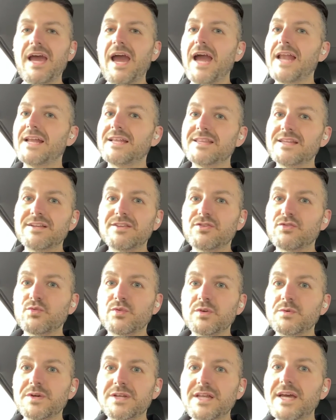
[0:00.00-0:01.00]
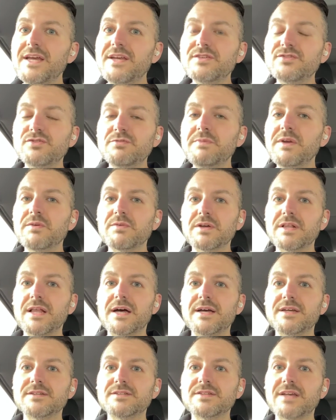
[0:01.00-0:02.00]
And at the end of the 21 days, you may
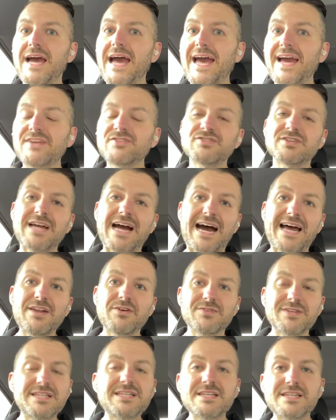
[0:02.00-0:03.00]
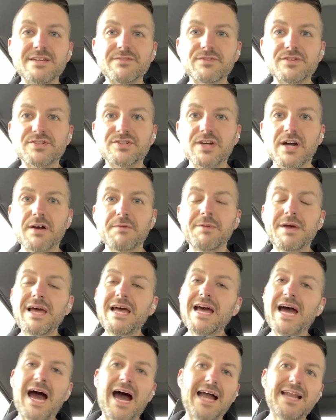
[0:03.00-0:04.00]
realize, actually, I don't need a different job.
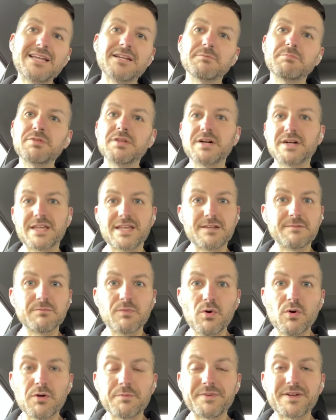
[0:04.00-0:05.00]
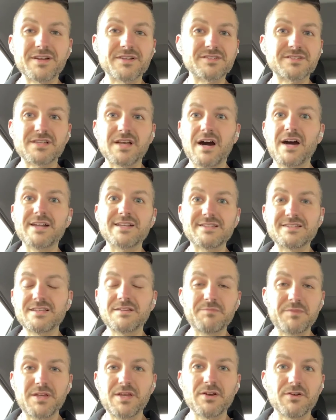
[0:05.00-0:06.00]
I need to plug in more because God has
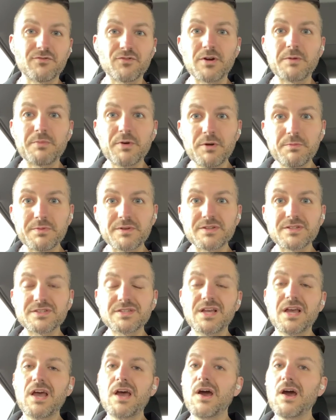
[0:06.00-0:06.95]
sent me here for a purpose.